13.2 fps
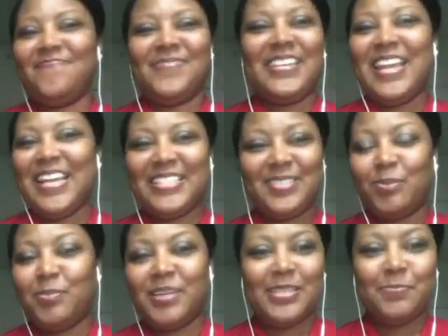Not so
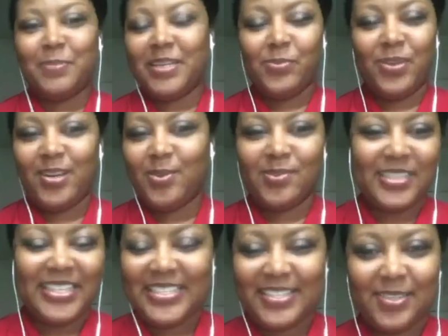much, buddy. We don't
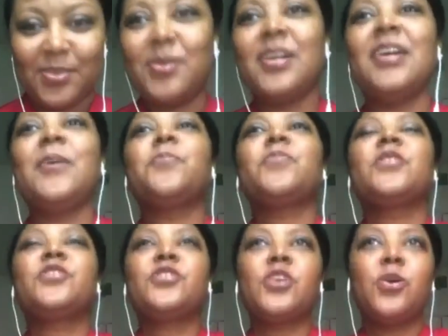think so.
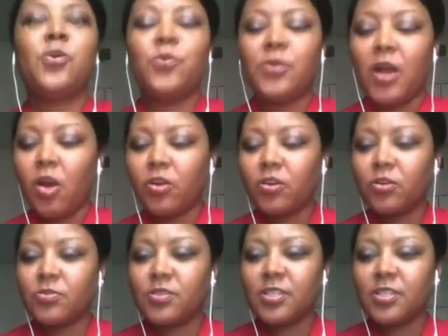So Article